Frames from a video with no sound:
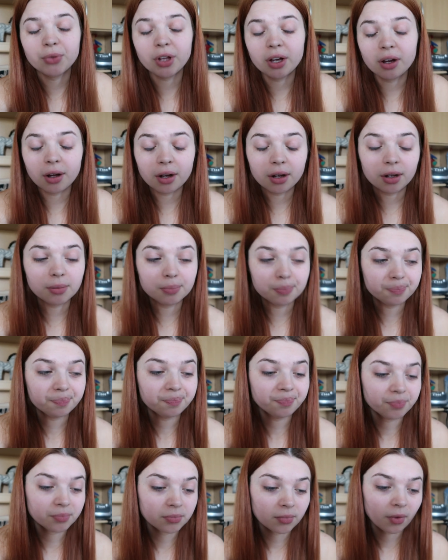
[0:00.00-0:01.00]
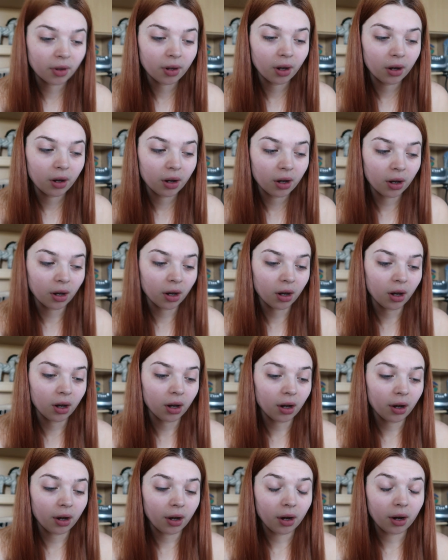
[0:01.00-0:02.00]
I
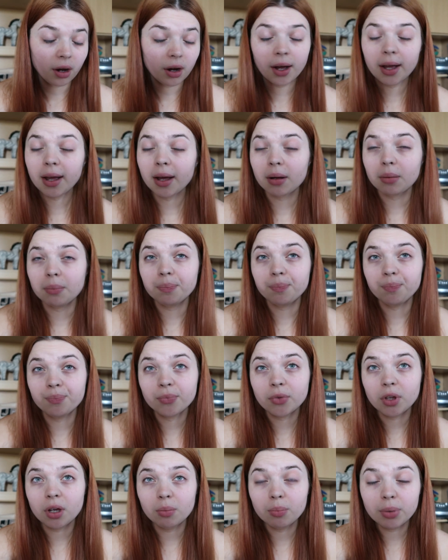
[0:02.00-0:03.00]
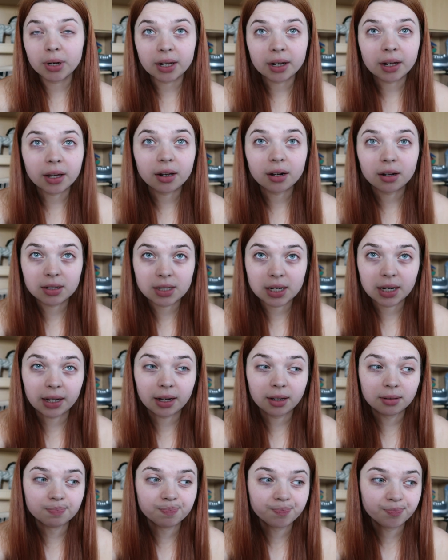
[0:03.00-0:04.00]
am completely and
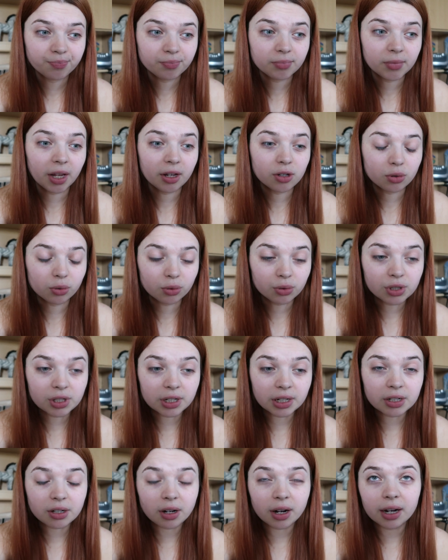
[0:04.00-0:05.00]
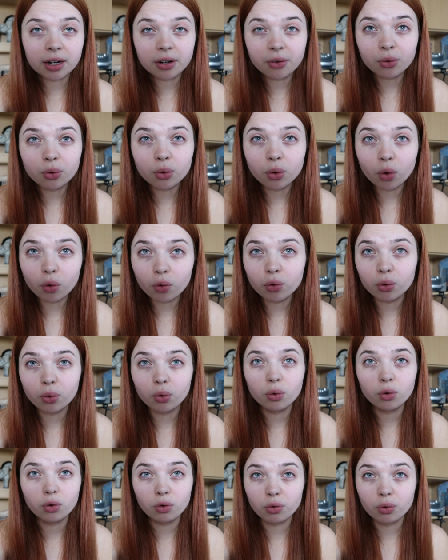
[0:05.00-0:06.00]
utterly exhausted. I had an awful,
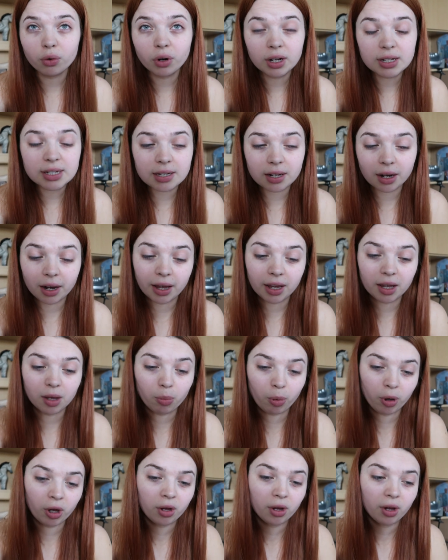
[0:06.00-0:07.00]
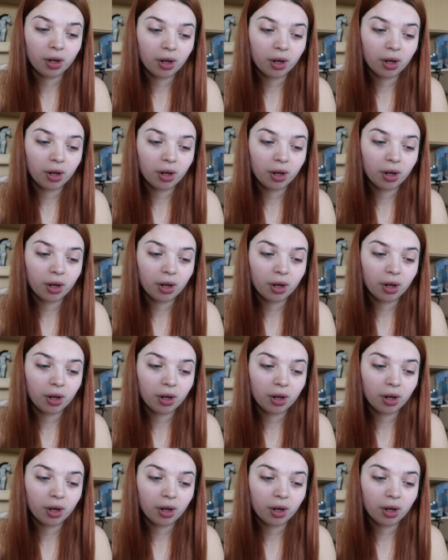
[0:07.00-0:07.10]
awful night's sleep.